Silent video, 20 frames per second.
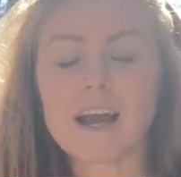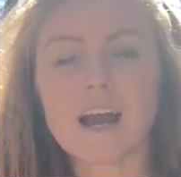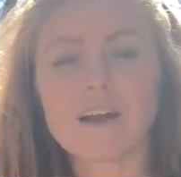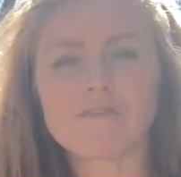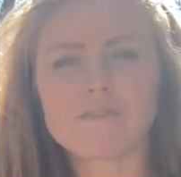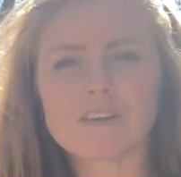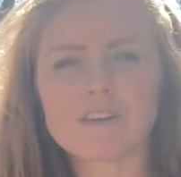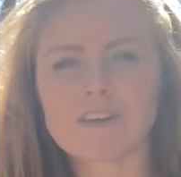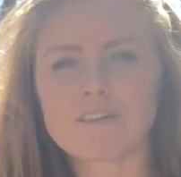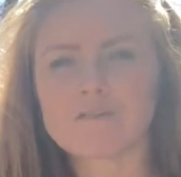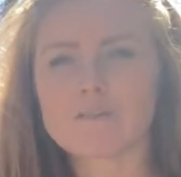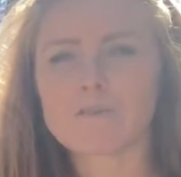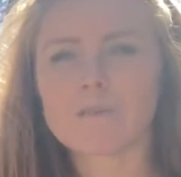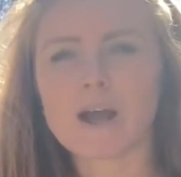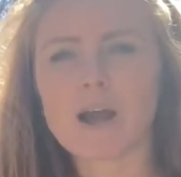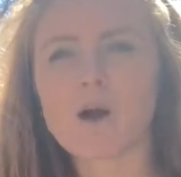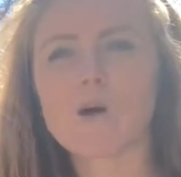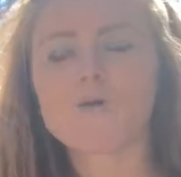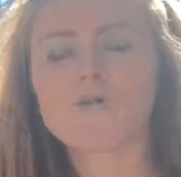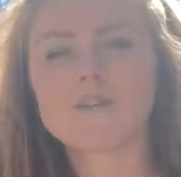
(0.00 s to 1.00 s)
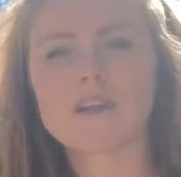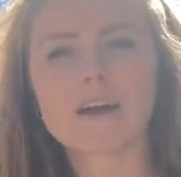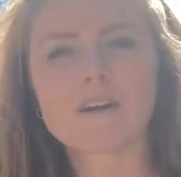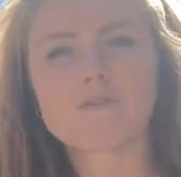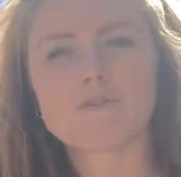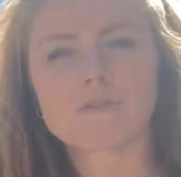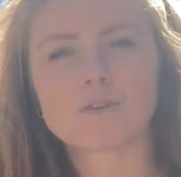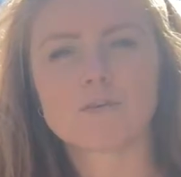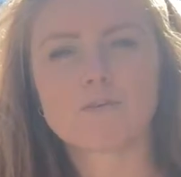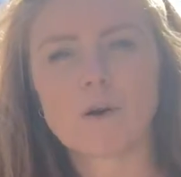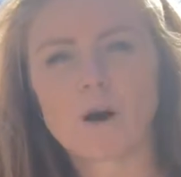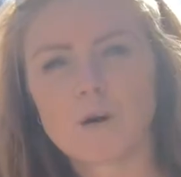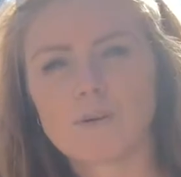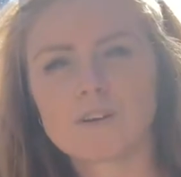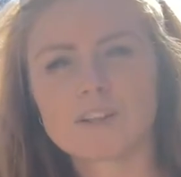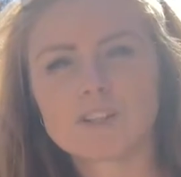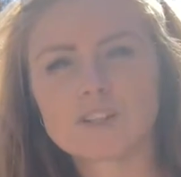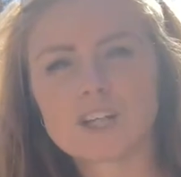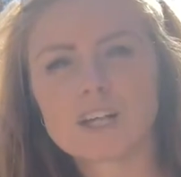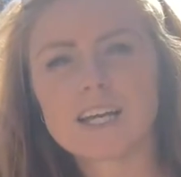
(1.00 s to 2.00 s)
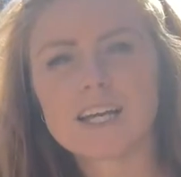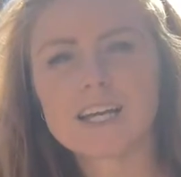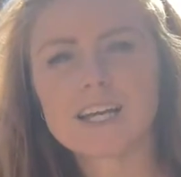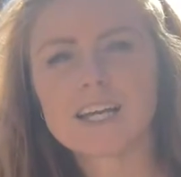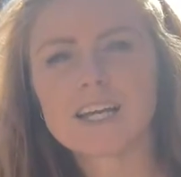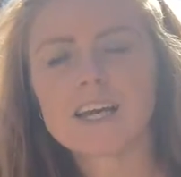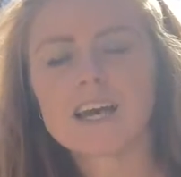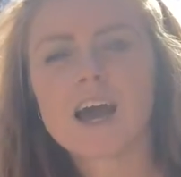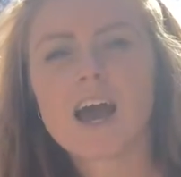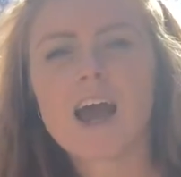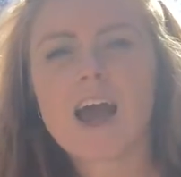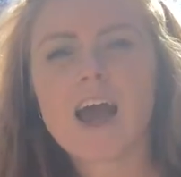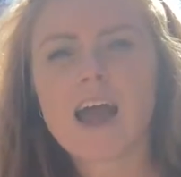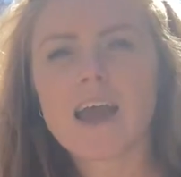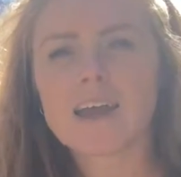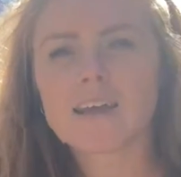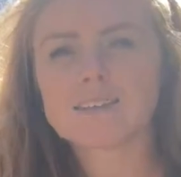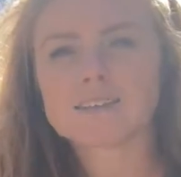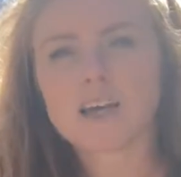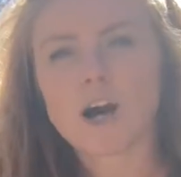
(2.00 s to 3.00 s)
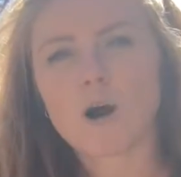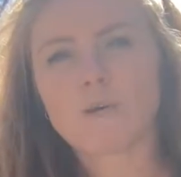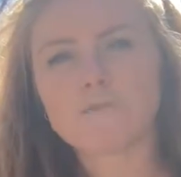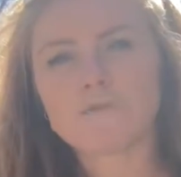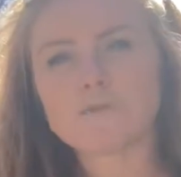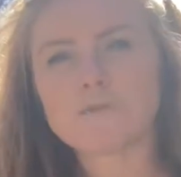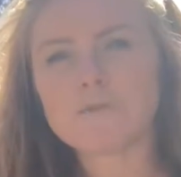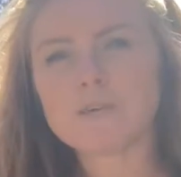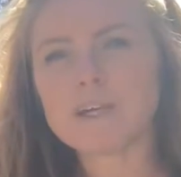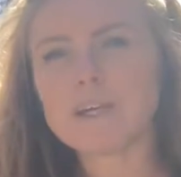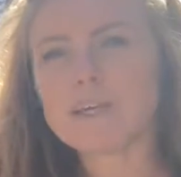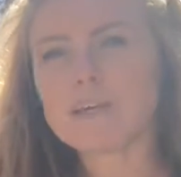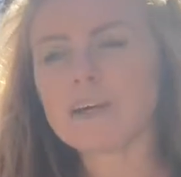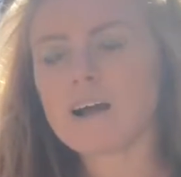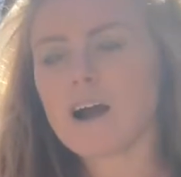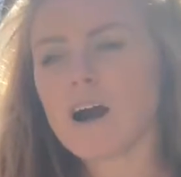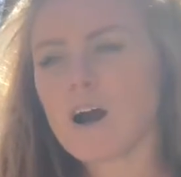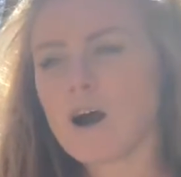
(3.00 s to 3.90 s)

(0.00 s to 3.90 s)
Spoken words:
I've done that for my own life through poetry. It's helped me